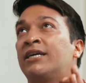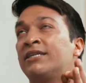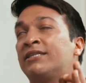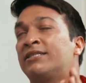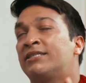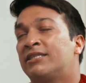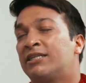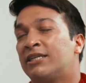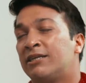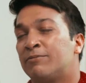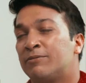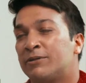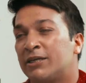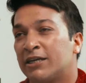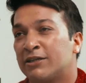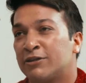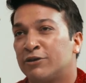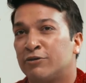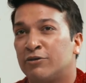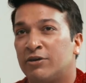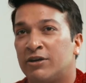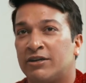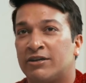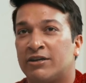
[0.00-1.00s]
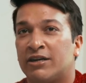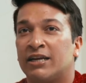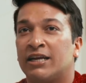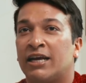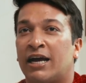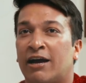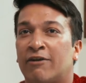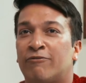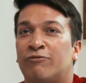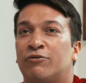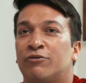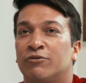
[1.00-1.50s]
that steep section, you literally
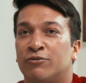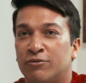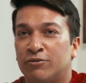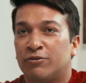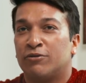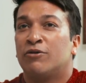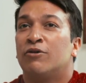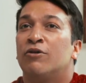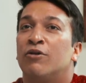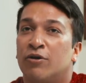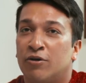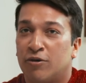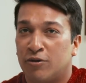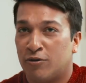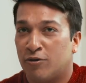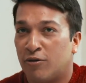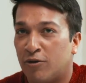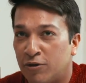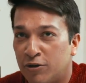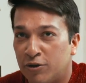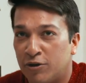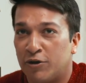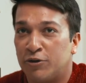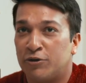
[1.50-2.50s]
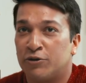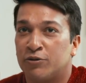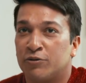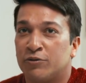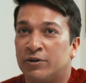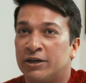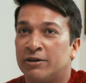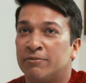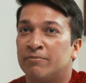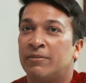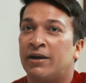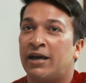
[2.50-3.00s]
have to hold on
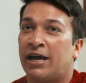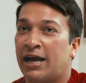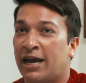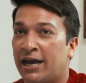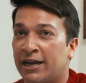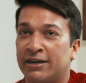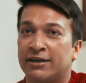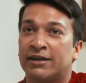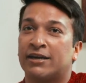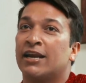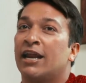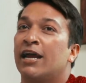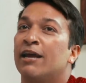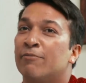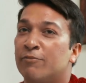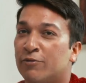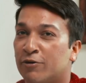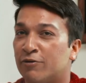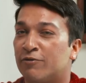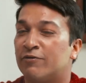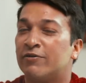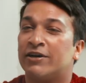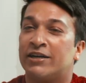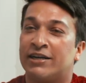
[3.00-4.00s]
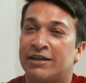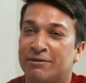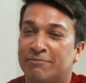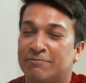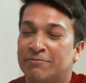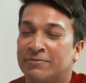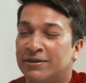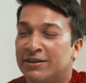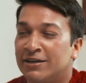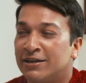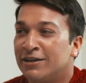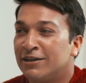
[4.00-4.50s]
to him and climb over
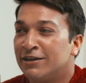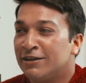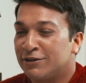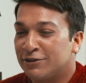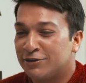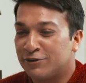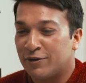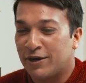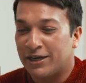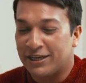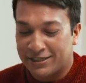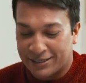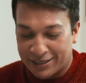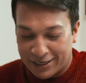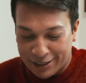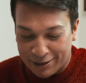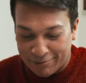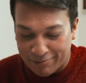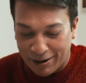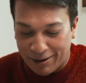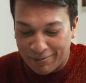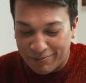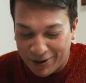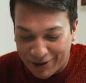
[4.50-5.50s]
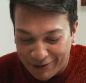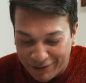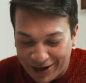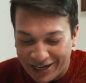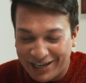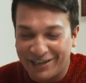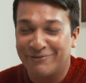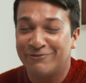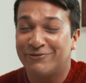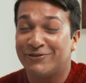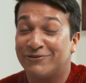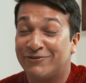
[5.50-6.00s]
him. So I still remember
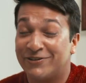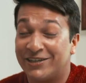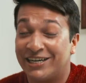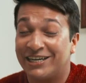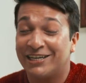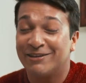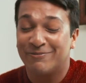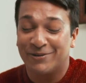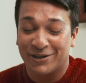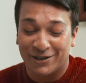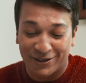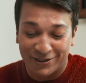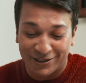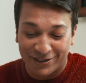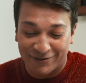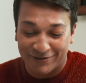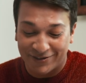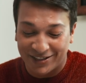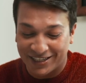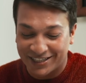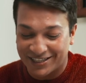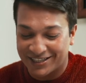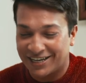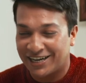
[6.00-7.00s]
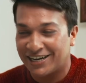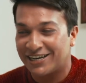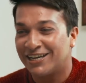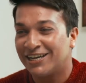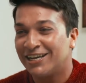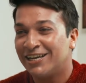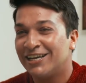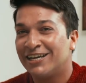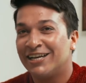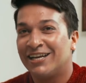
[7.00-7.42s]
very vividly because of this that